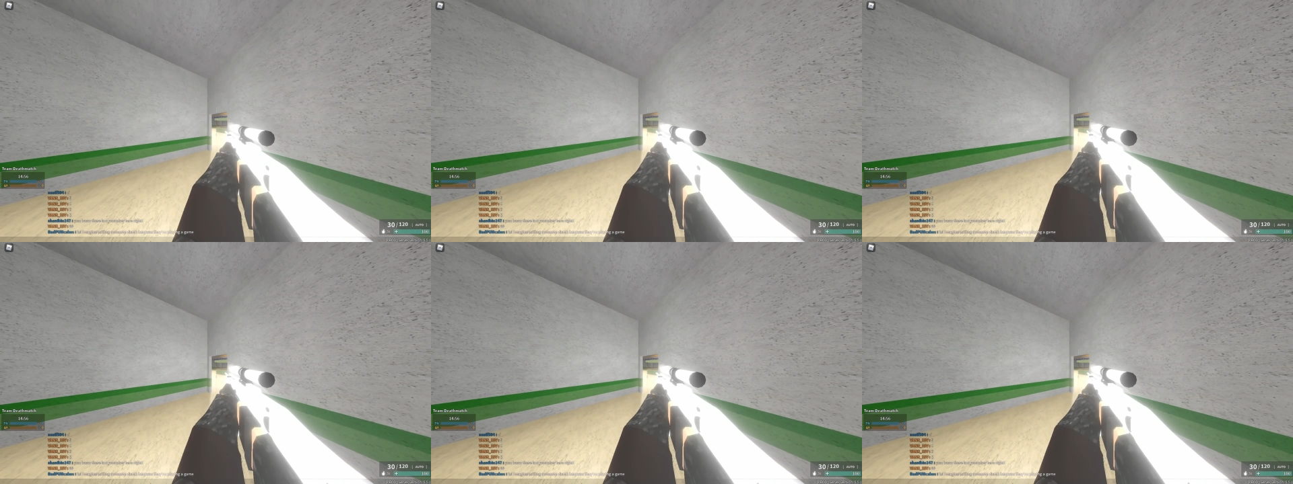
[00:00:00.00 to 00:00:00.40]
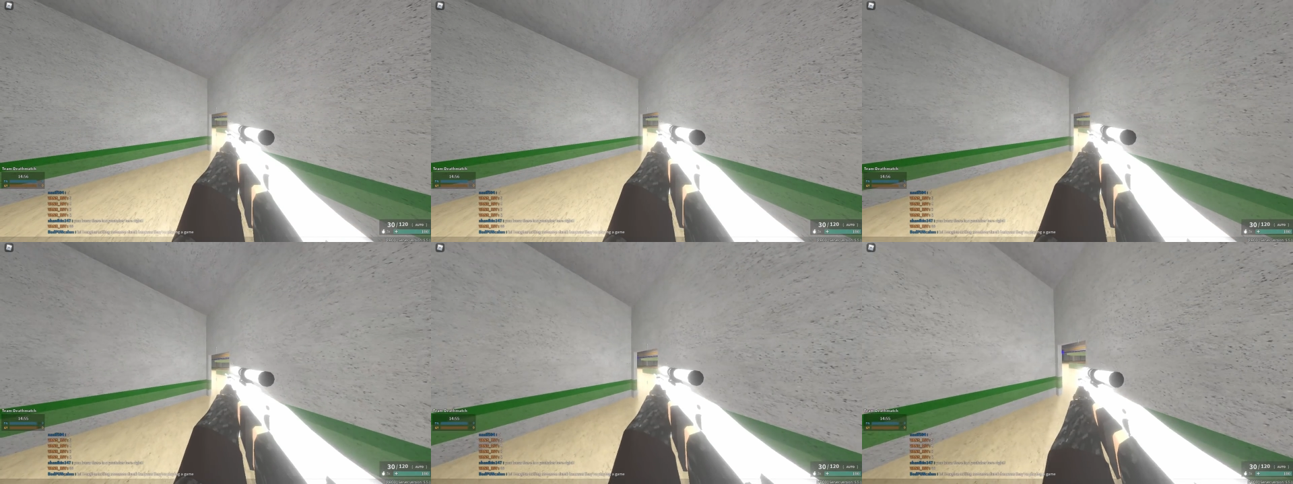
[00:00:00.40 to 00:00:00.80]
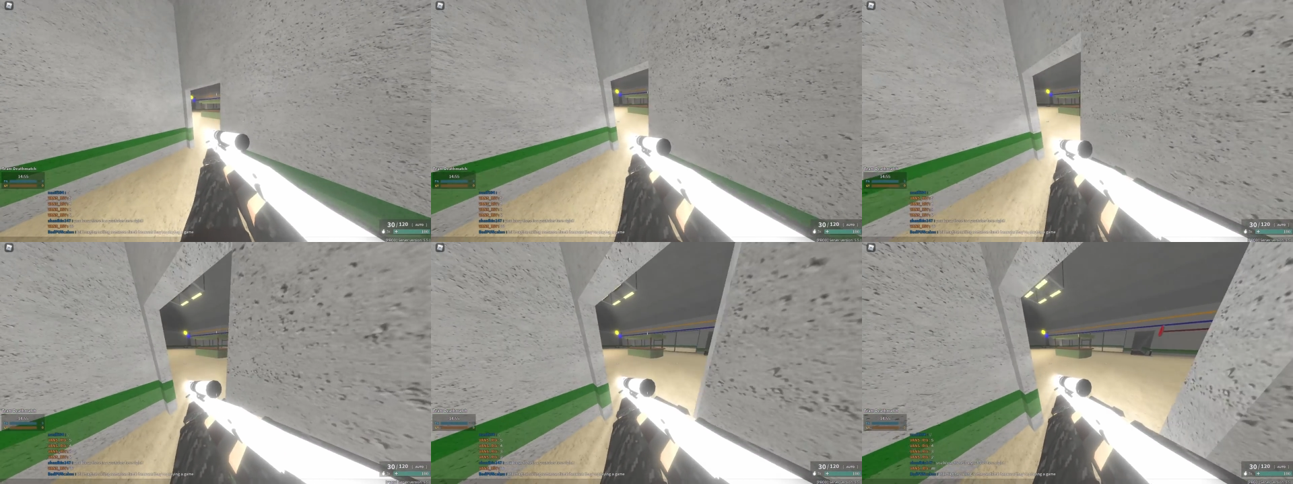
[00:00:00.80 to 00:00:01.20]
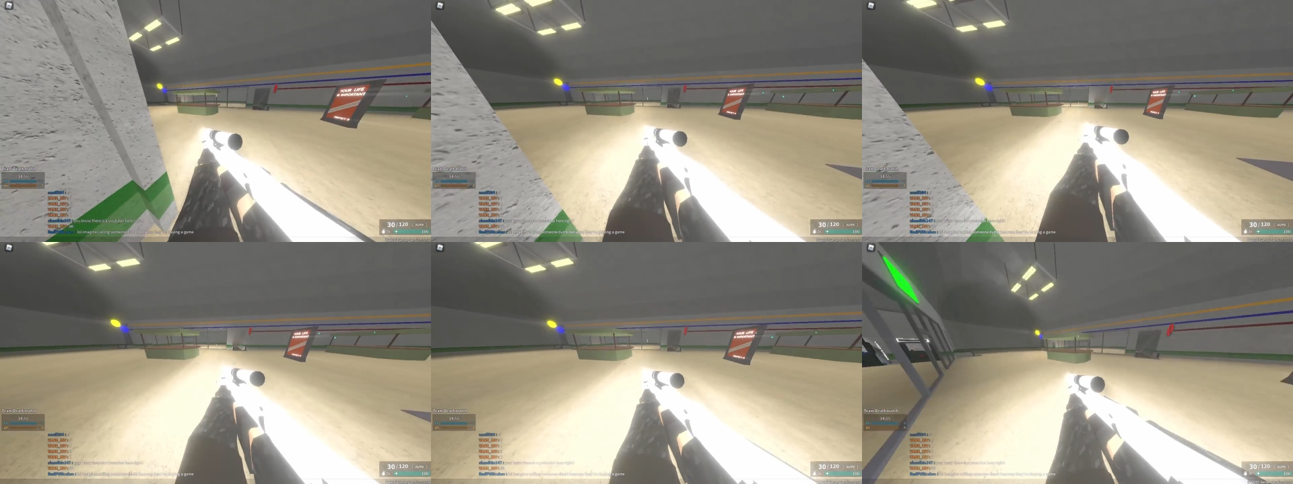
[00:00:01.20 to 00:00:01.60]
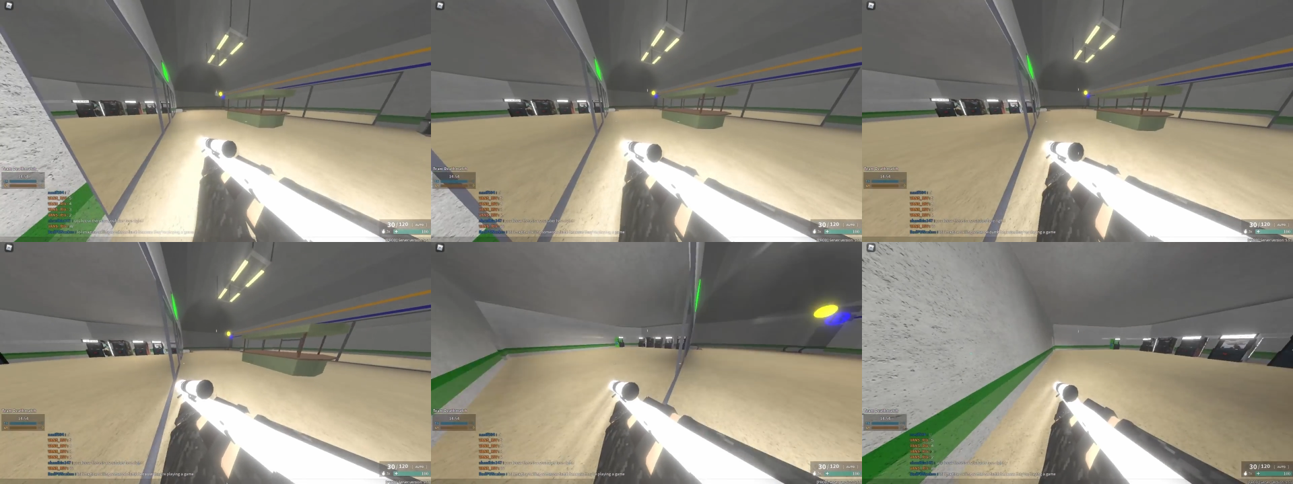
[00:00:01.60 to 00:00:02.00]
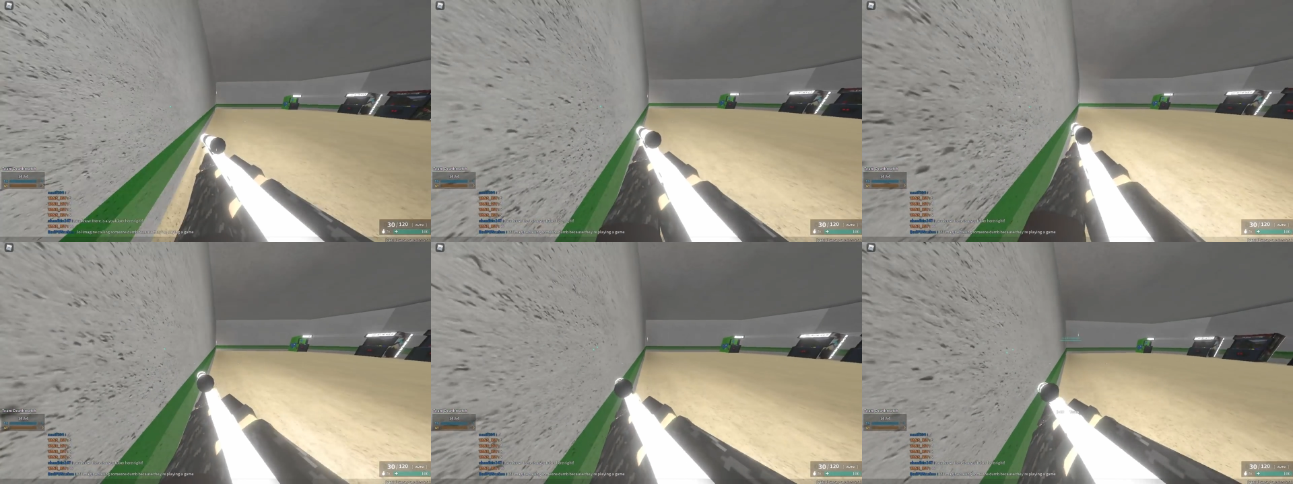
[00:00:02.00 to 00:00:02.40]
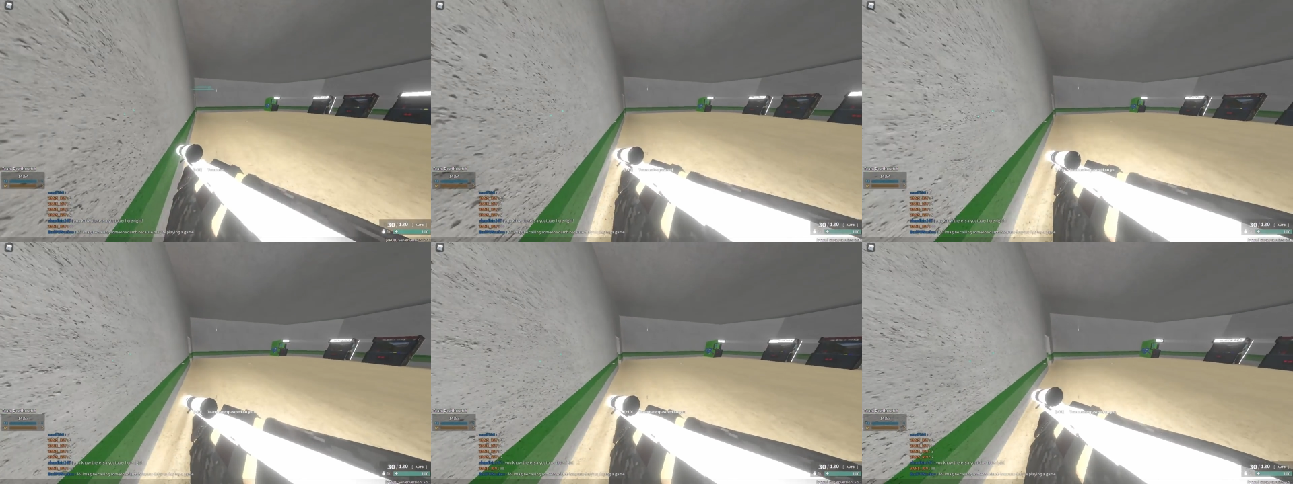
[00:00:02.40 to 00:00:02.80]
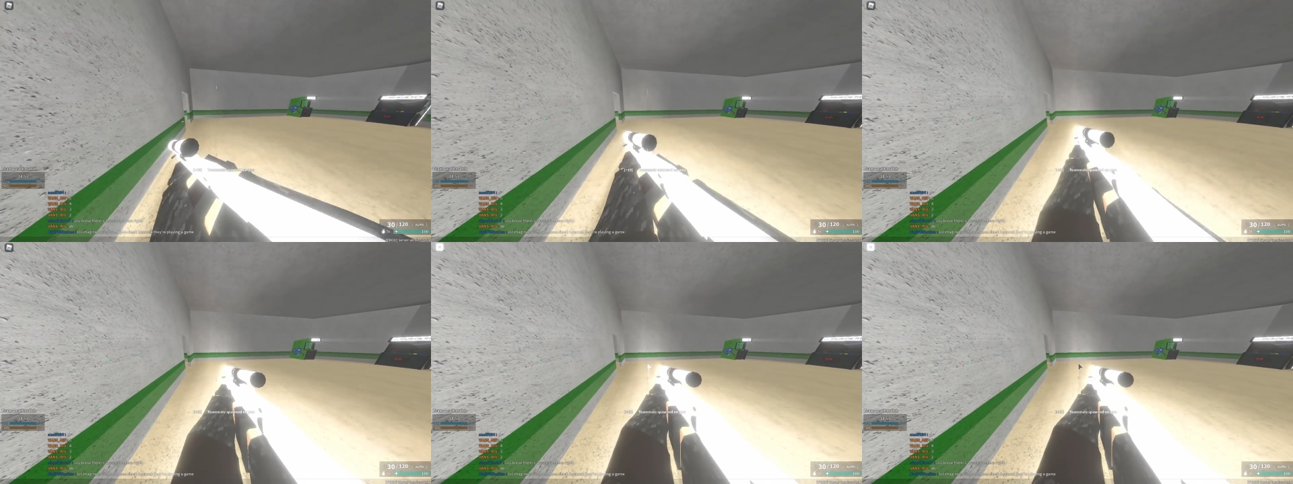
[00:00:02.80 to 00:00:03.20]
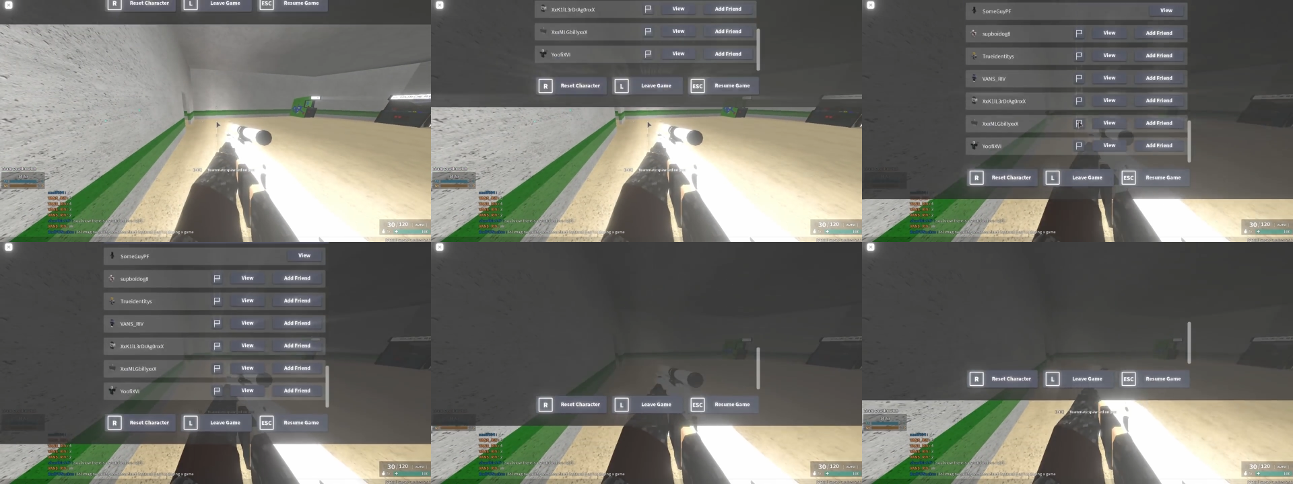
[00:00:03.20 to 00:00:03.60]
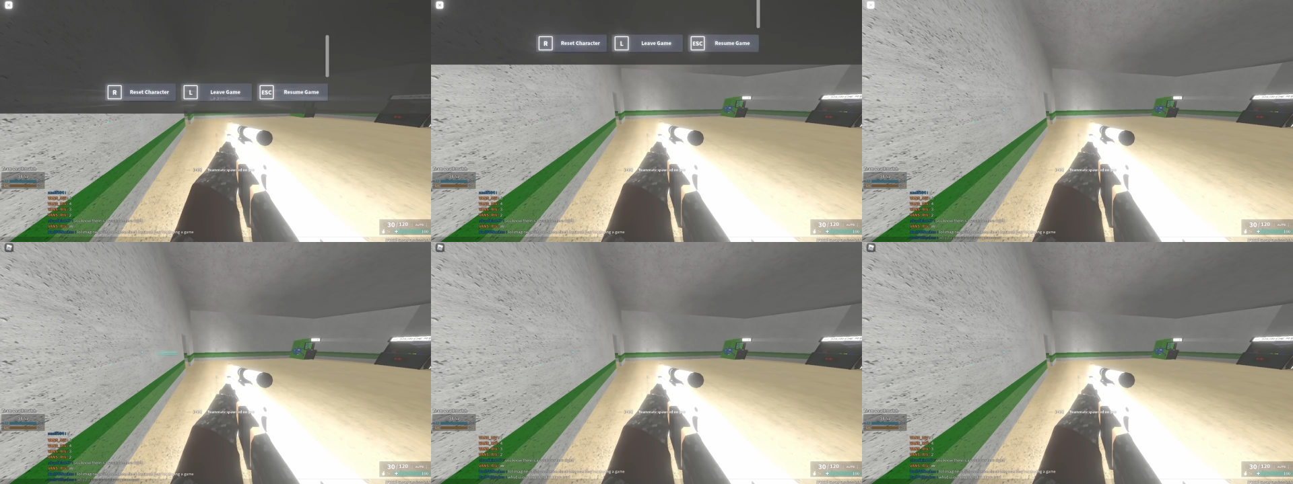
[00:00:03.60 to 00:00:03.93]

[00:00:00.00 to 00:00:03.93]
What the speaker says: No face is visible, so there are no lips to read.